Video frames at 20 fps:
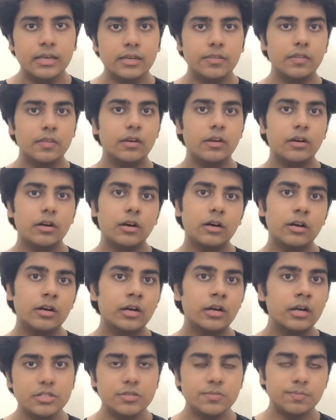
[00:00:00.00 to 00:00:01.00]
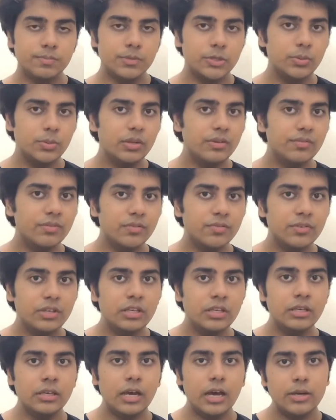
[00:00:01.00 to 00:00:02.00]
There are between
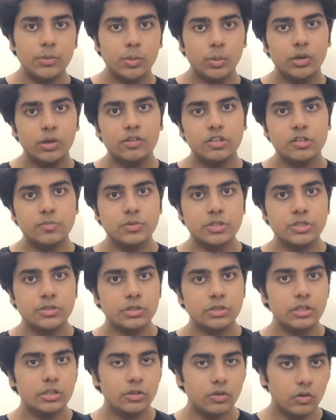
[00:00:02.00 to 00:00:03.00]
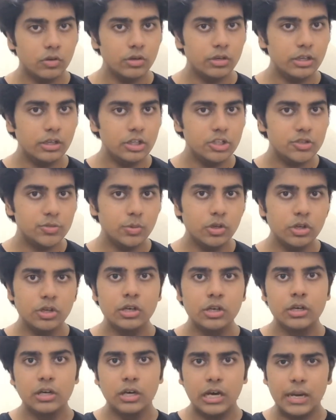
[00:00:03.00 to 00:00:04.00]
15 and 20 chapters in each book.